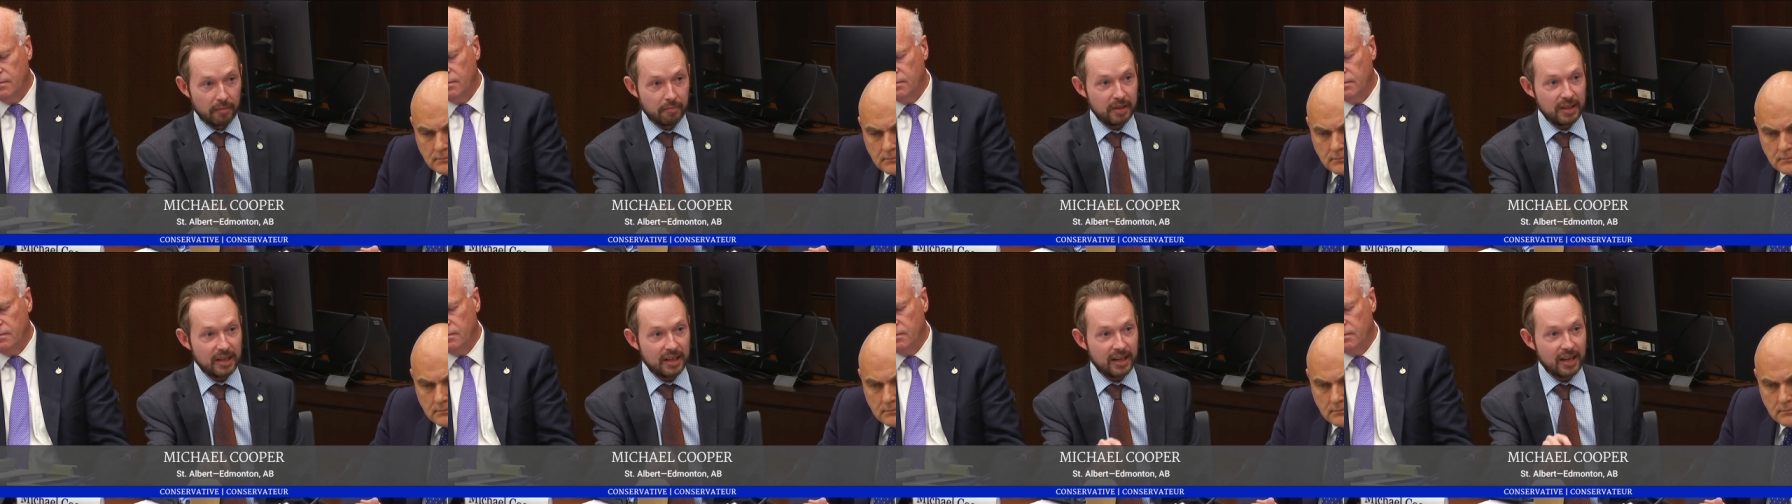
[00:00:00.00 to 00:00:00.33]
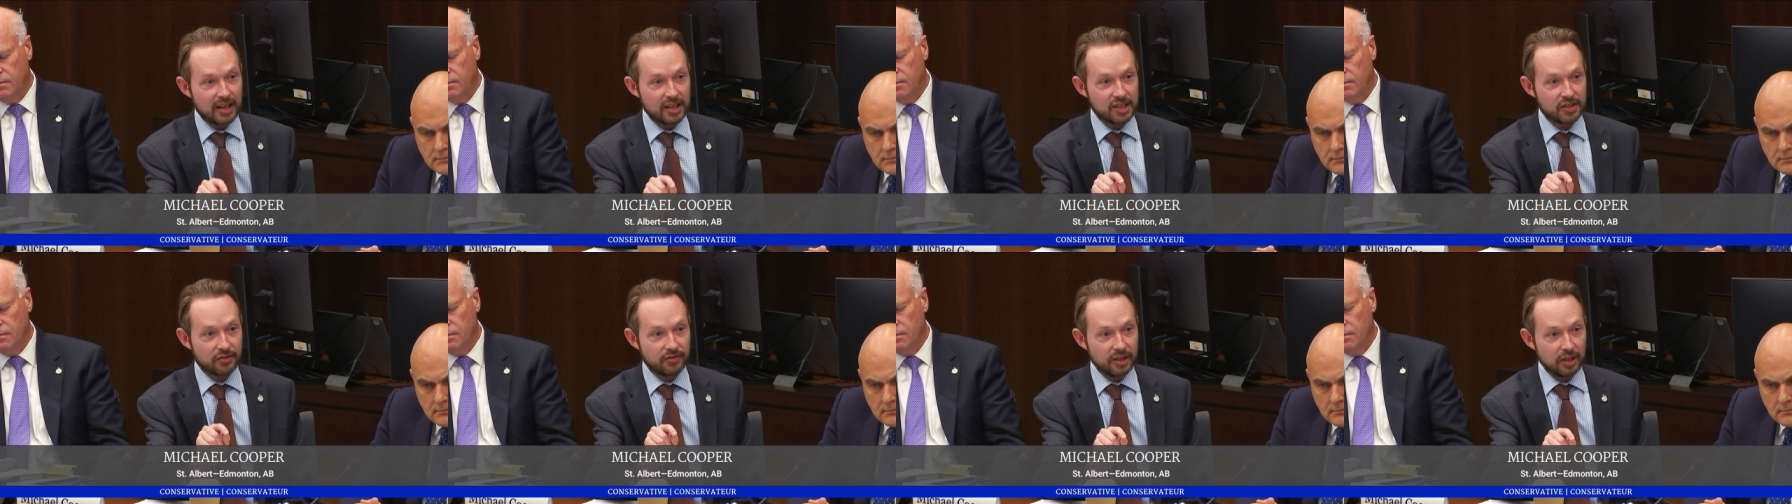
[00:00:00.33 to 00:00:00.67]
on,
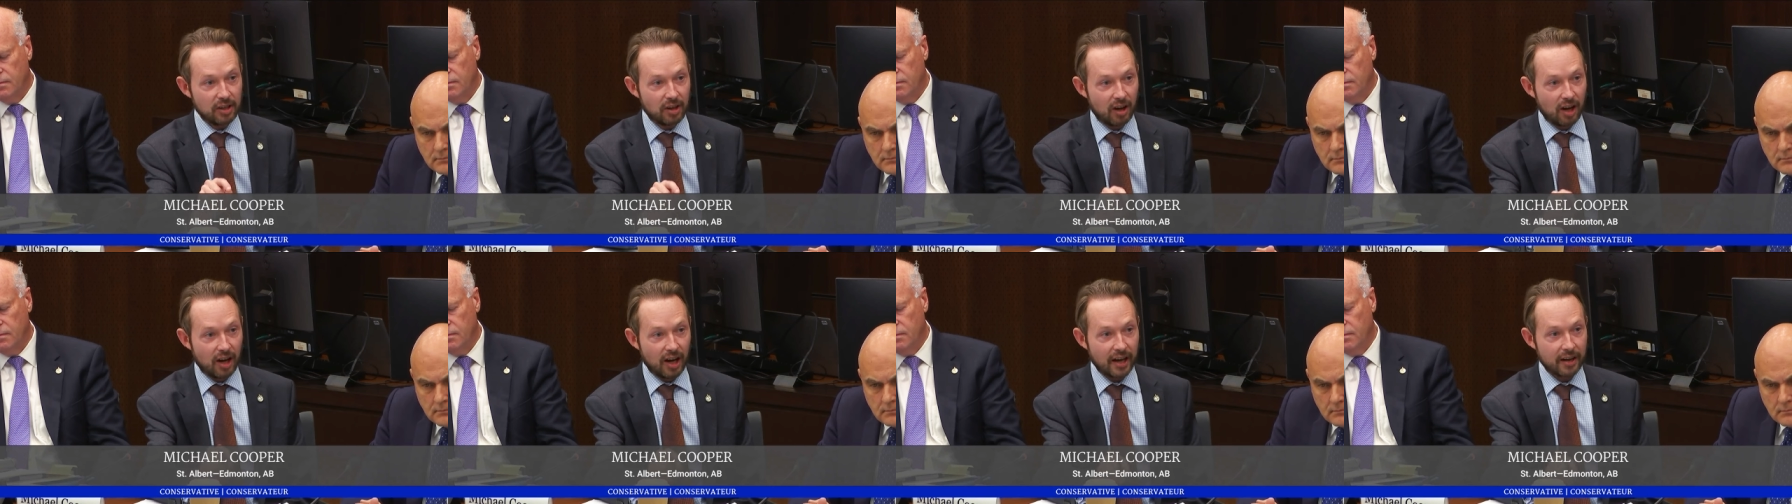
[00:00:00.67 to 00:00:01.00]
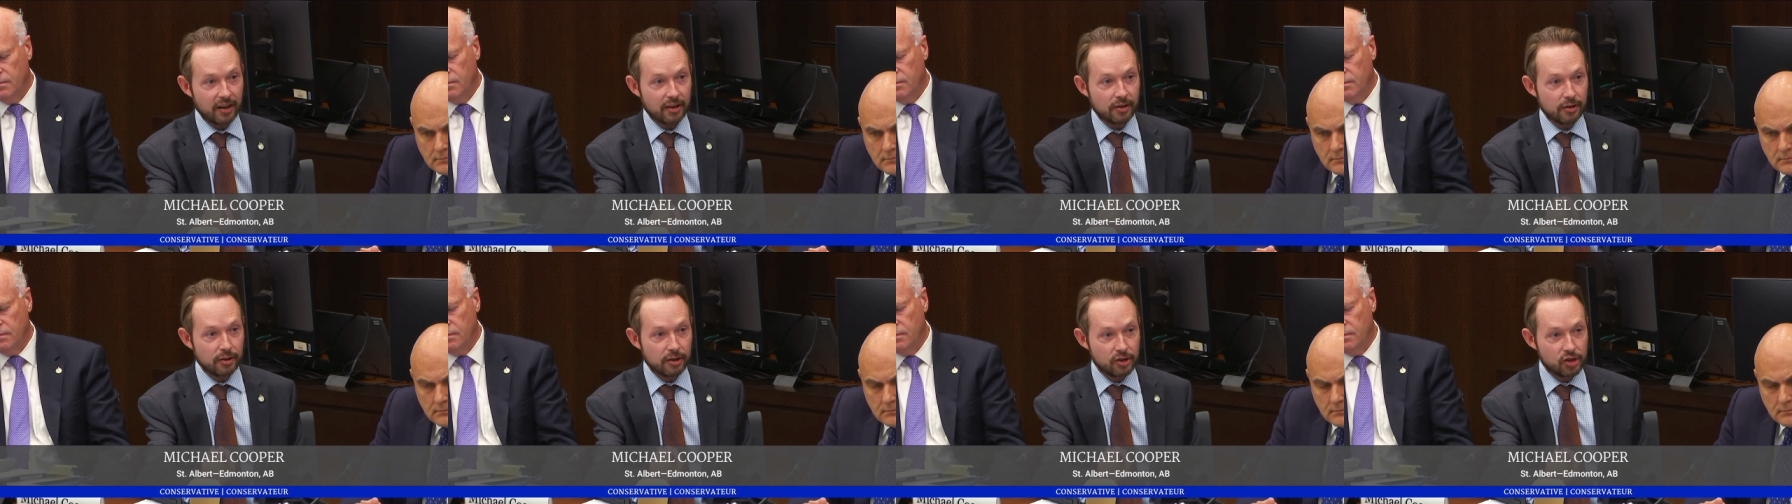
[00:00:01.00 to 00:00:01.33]
because the
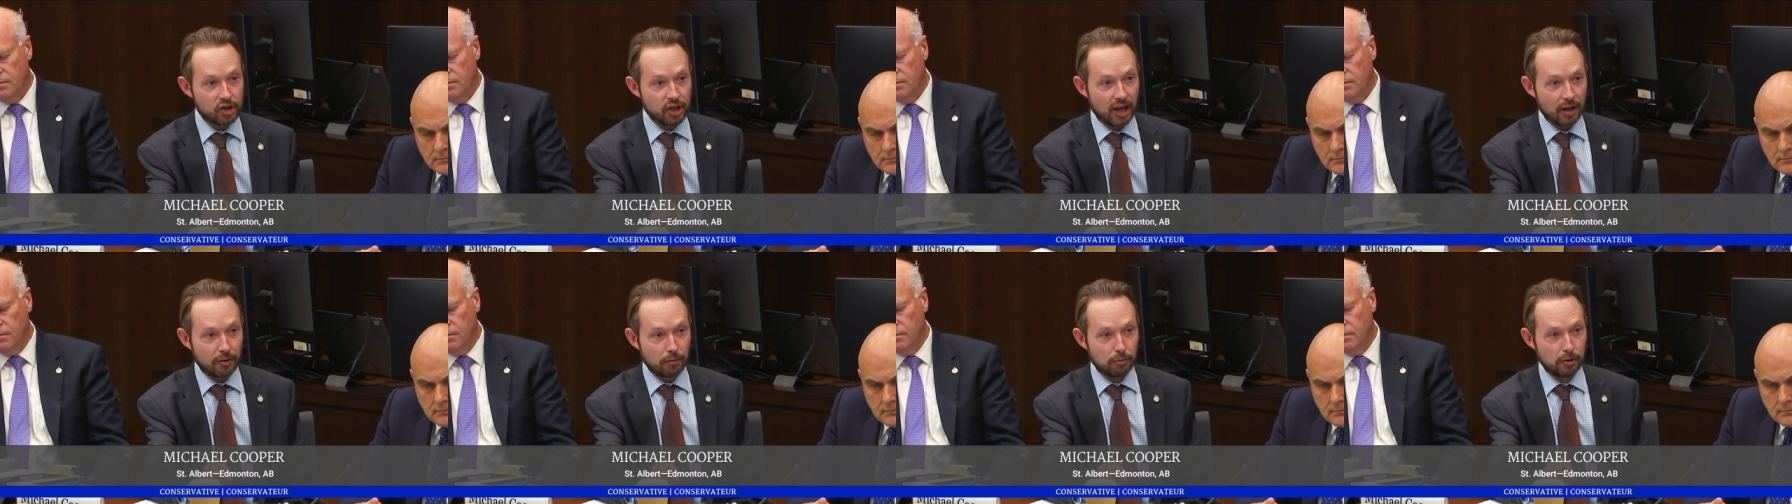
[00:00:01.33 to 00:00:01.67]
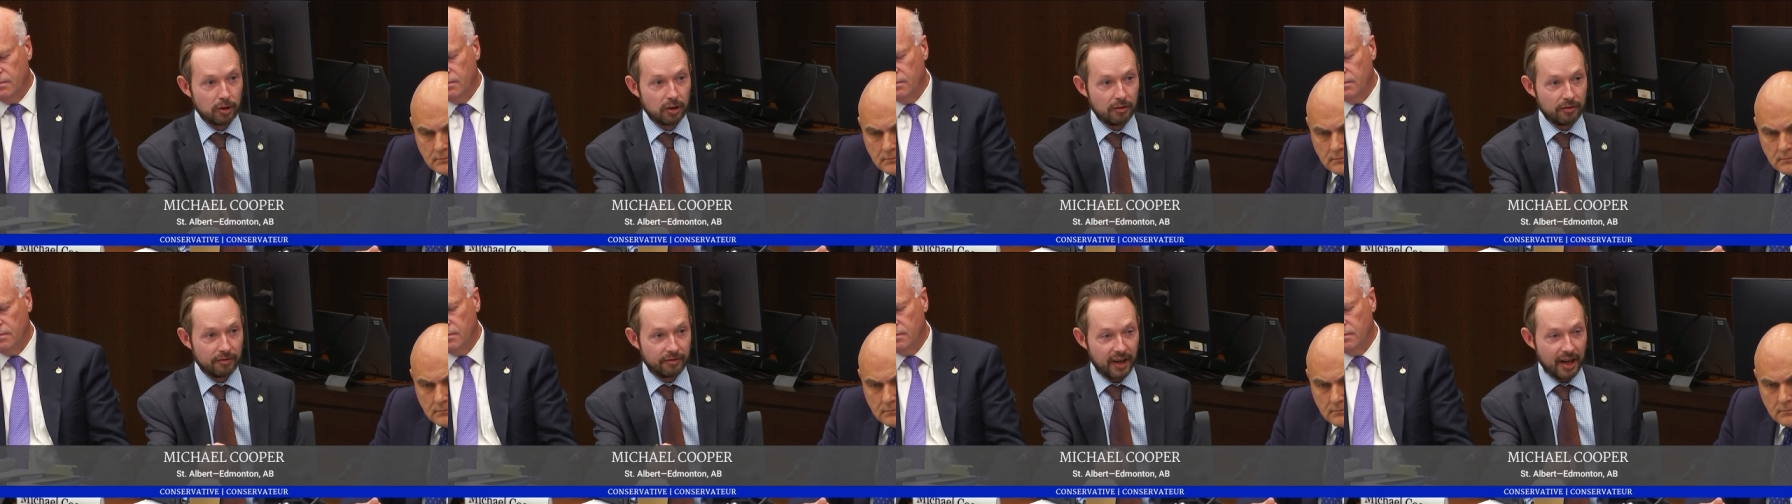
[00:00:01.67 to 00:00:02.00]
Auditor
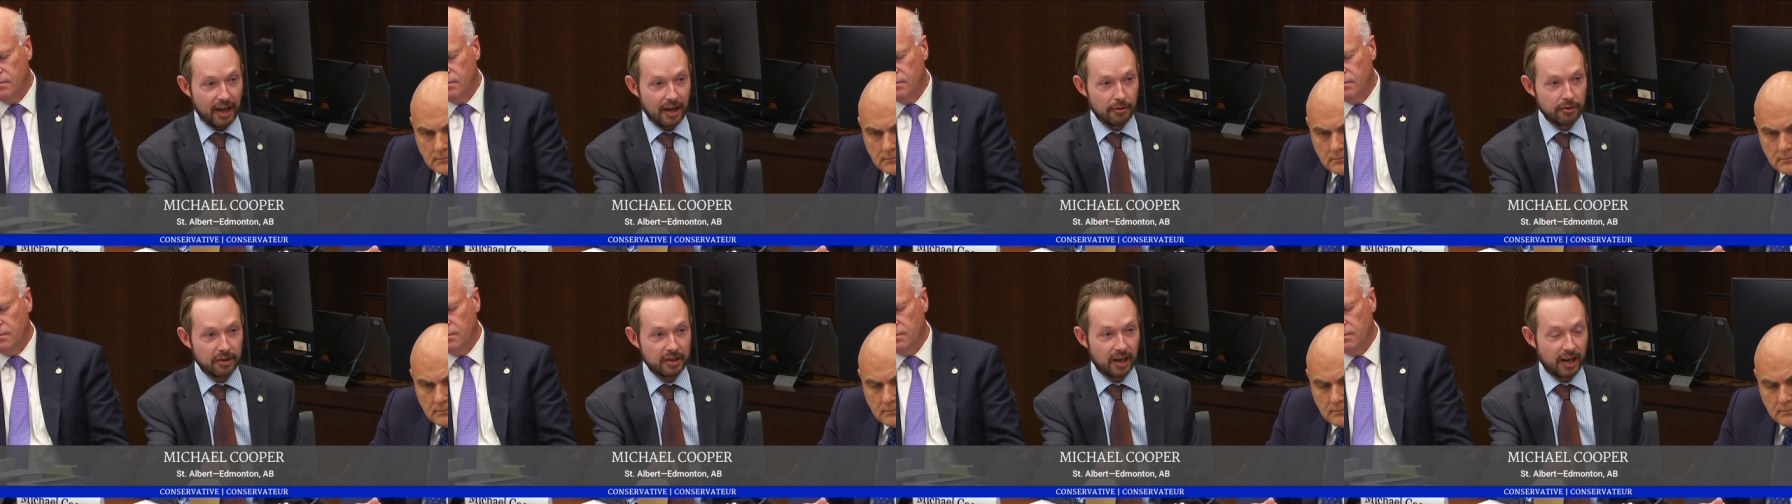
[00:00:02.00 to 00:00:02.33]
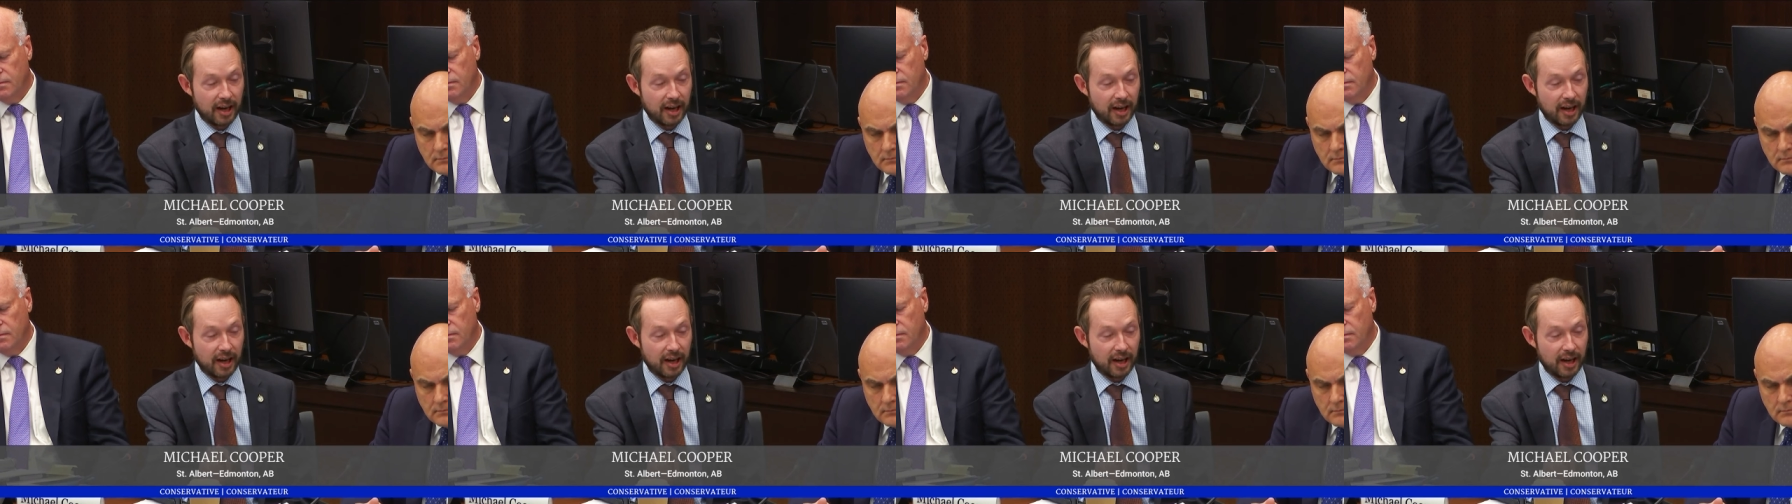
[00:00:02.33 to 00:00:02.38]
General found